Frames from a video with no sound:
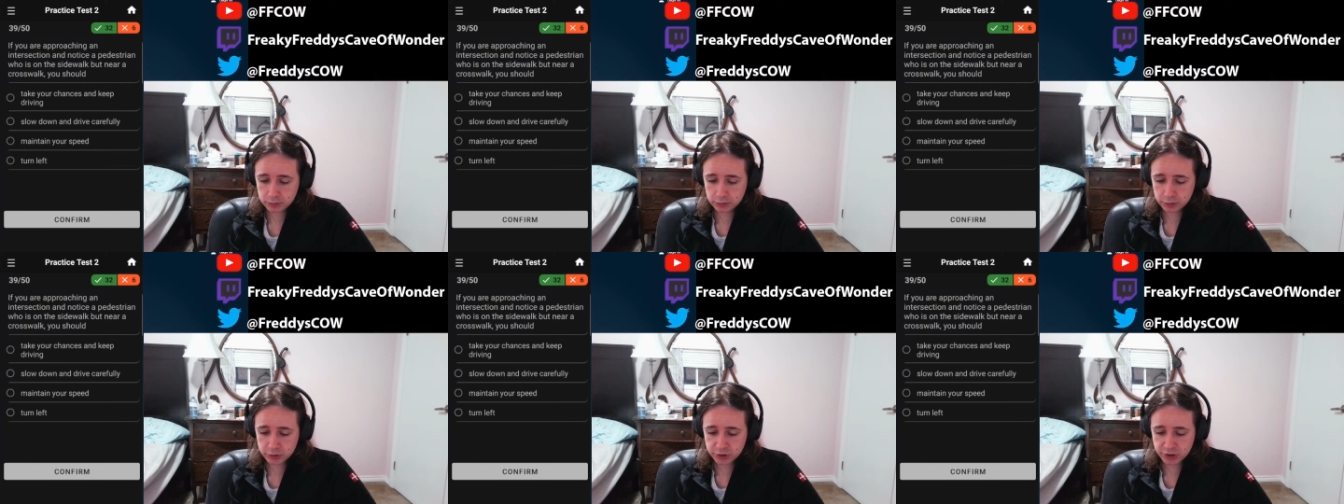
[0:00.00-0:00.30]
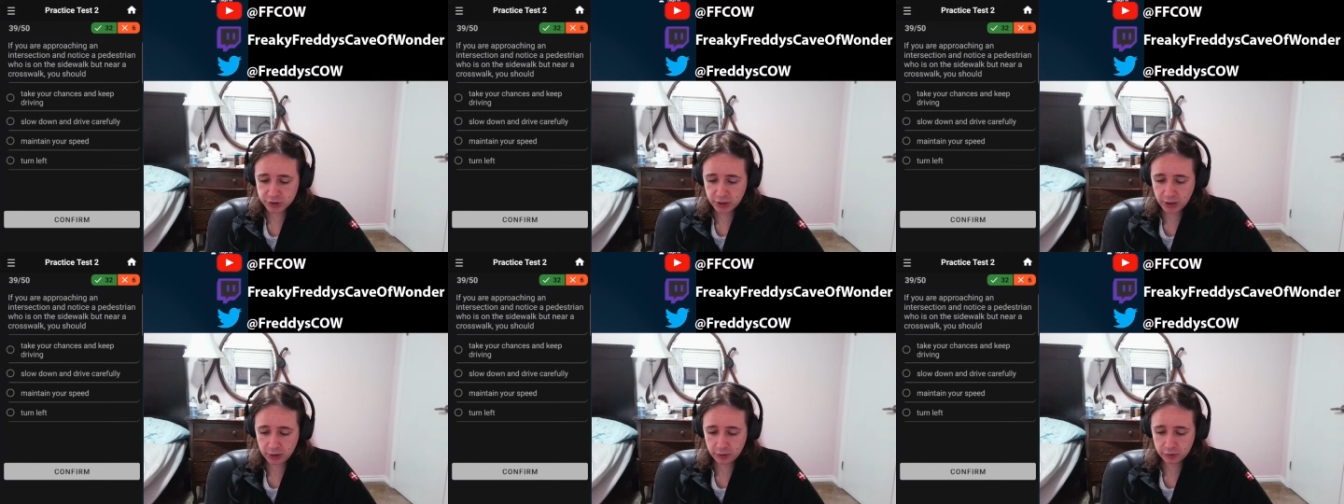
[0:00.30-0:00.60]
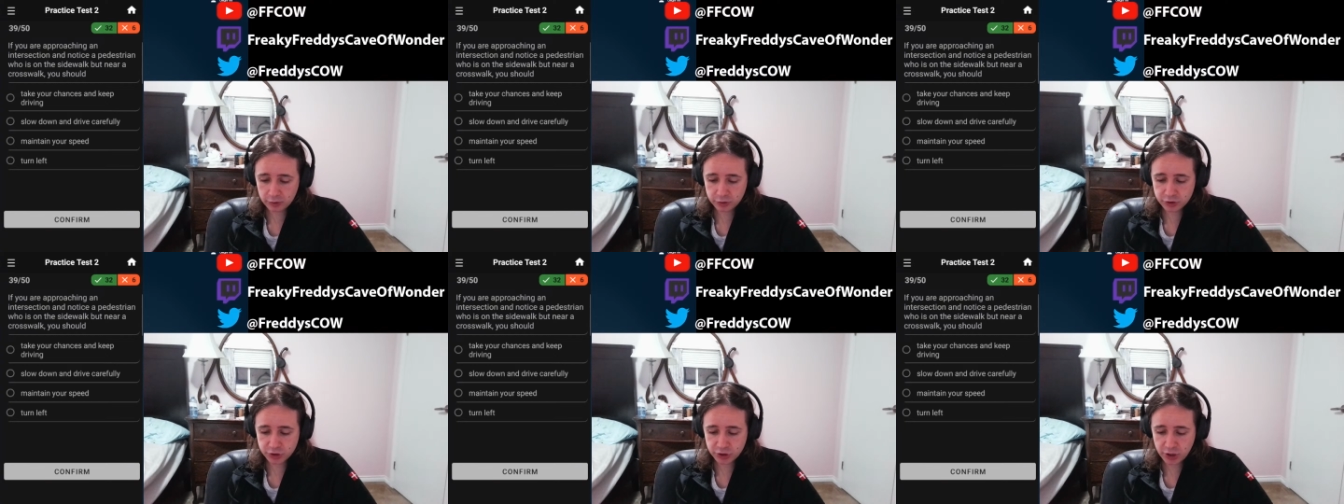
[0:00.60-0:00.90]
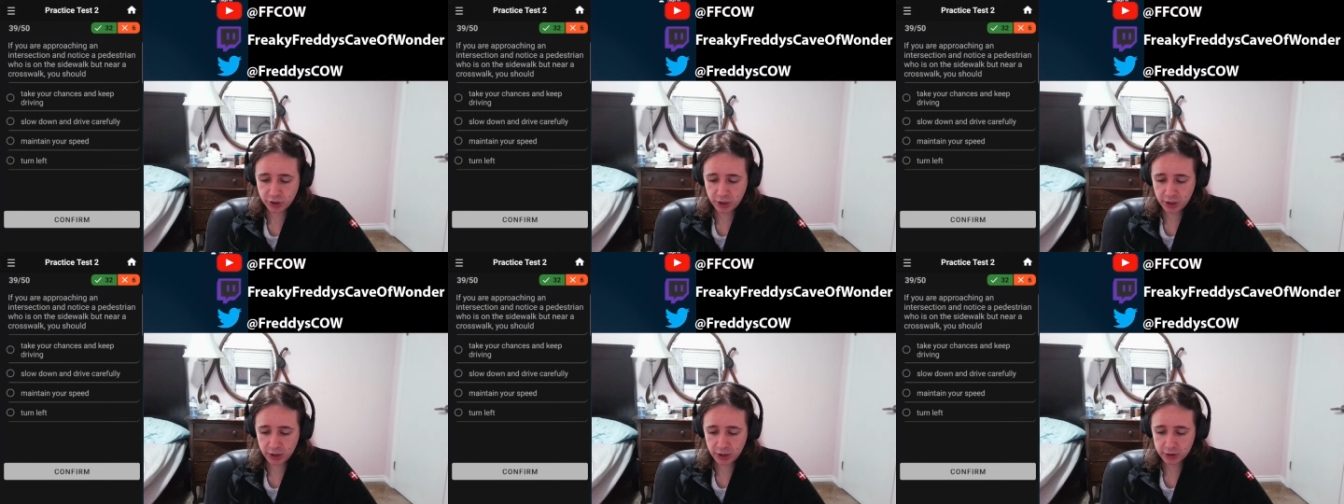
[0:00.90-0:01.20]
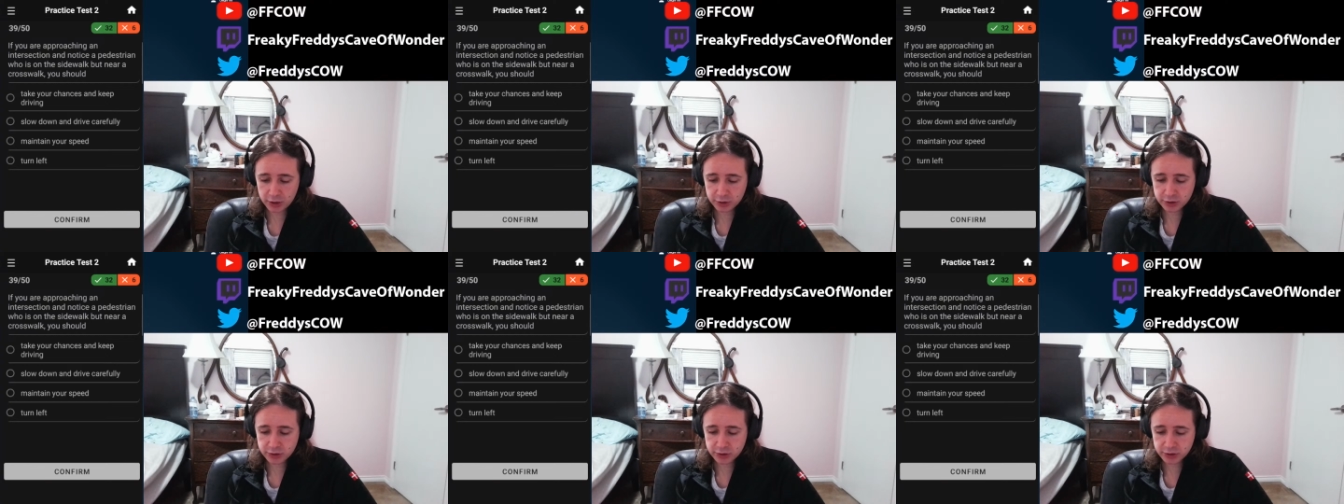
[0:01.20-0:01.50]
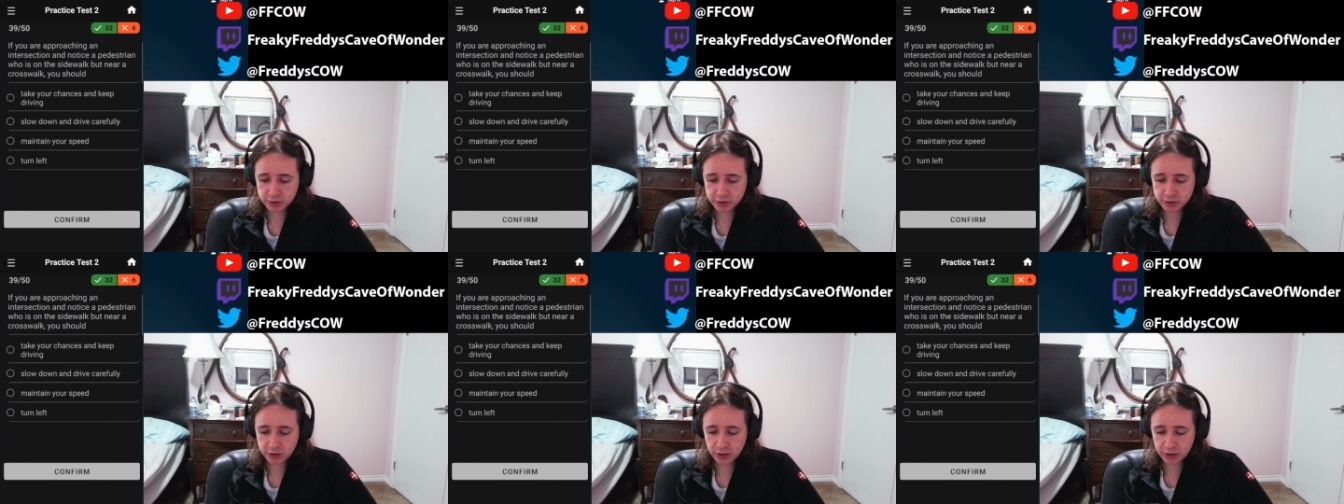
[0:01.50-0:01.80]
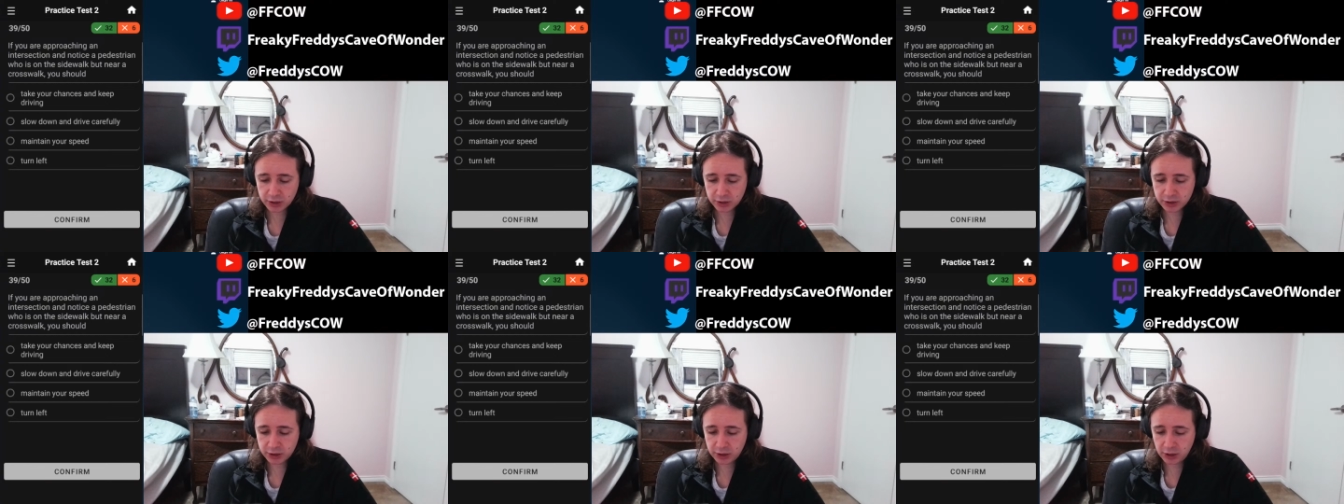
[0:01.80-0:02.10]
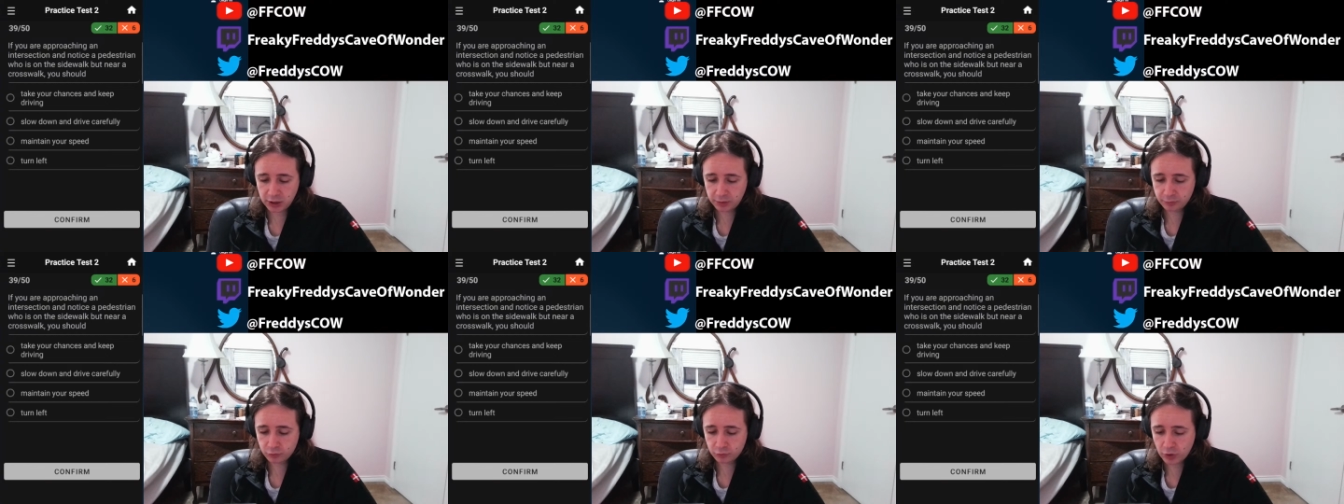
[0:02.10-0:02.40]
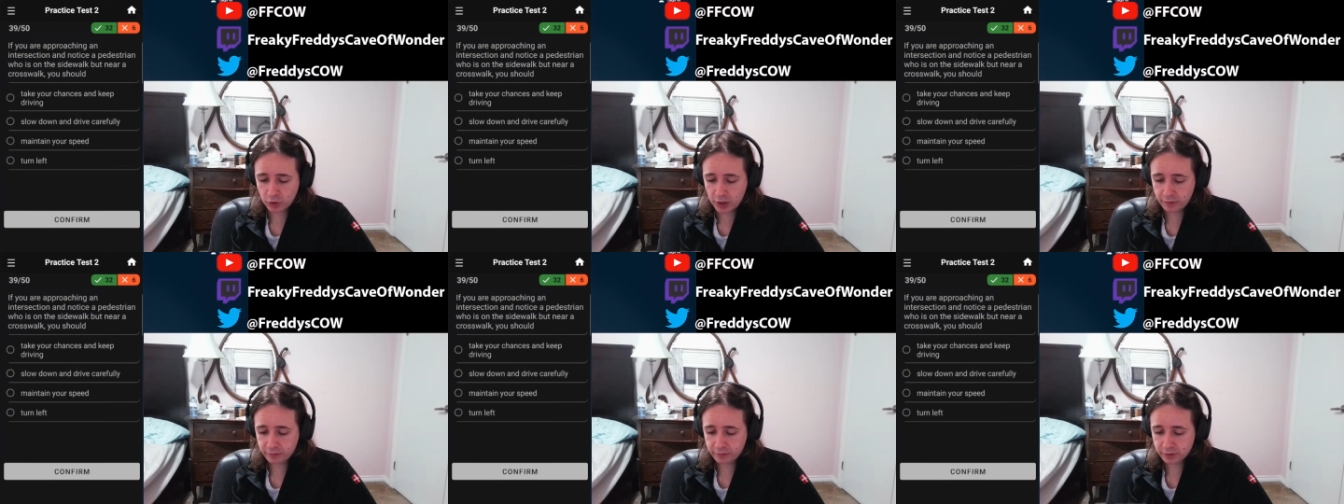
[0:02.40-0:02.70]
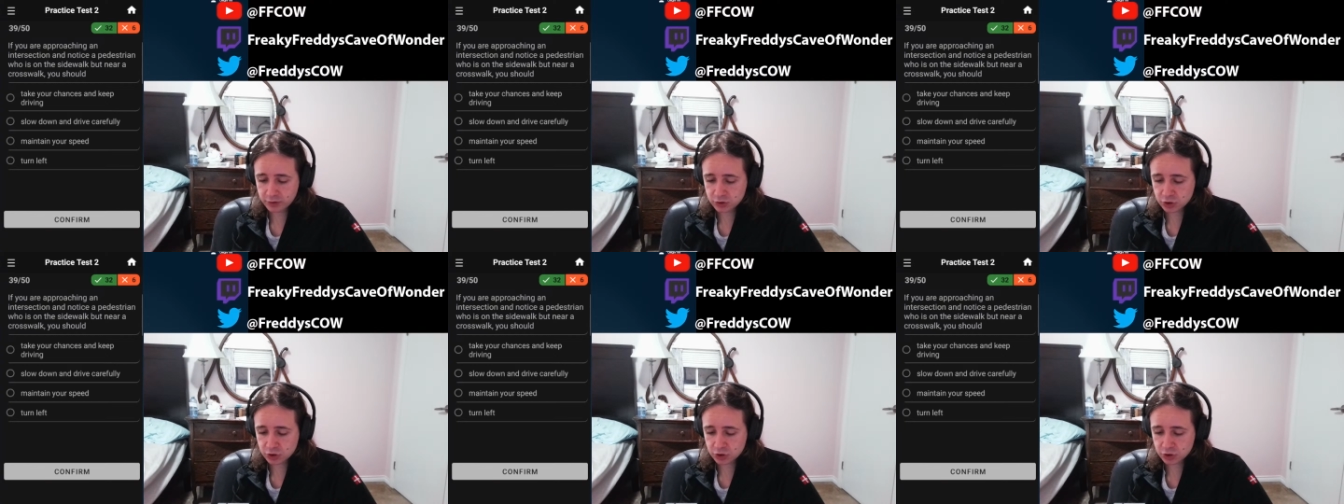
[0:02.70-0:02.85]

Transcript: take your chances and keep driving,